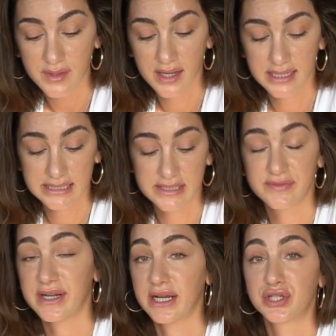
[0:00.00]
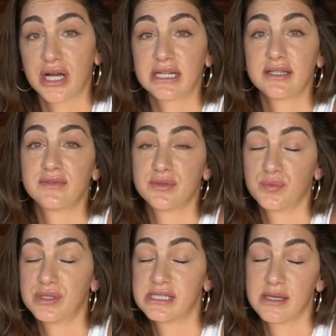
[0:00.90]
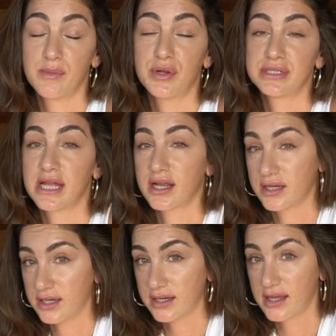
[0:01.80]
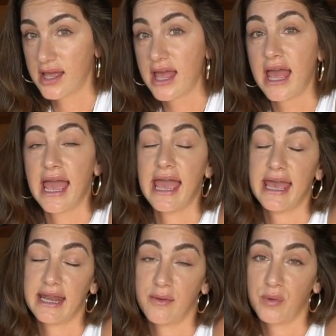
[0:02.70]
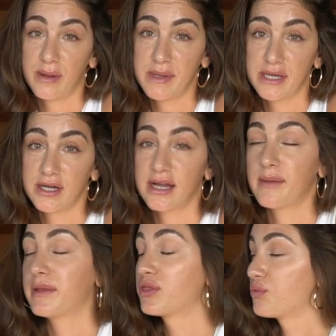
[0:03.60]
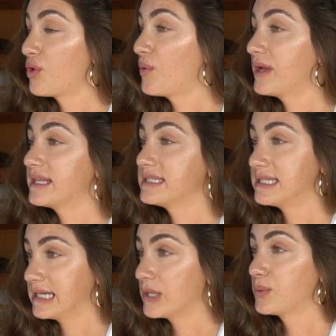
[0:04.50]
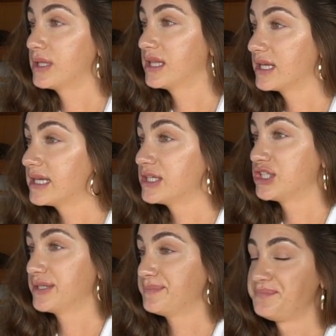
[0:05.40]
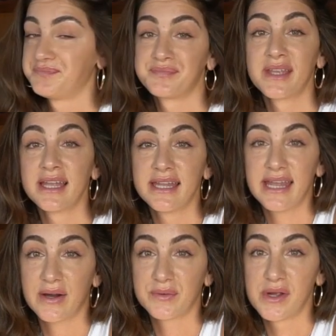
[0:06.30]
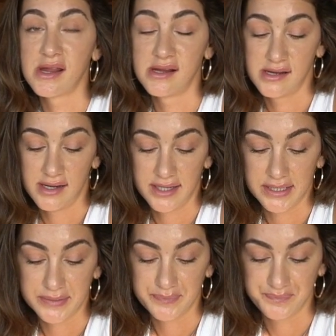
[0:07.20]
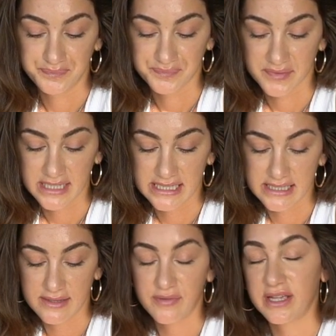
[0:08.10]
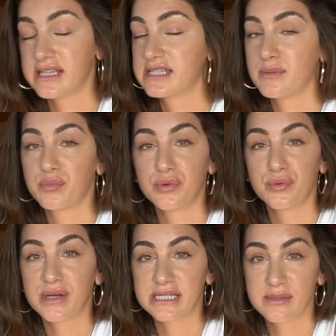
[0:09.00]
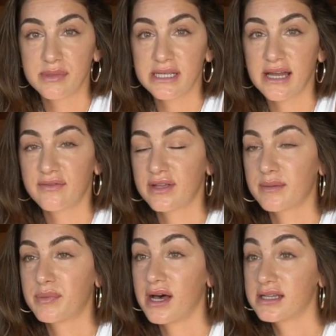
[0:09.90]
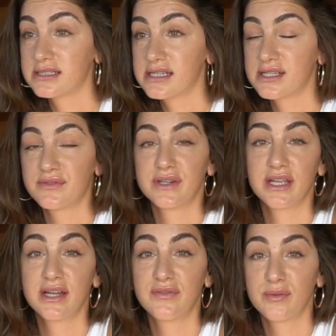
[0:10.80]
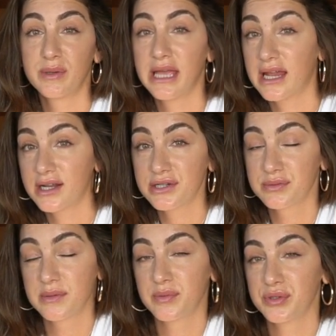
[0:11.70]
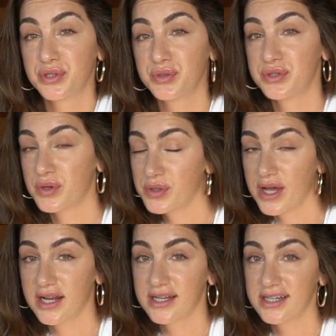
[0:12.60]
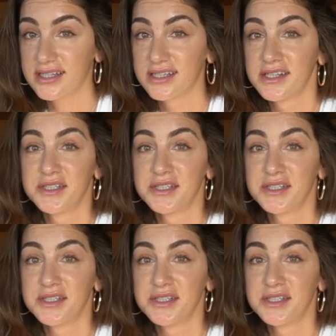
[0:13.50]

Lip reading: Because it's very attractive when someone knows how to cook. And when I mean cook, I mean throw it down in the kitchen. Now, this is a really simple recipe. I feel like pastas are really good for beginners, people who don't know how to cook.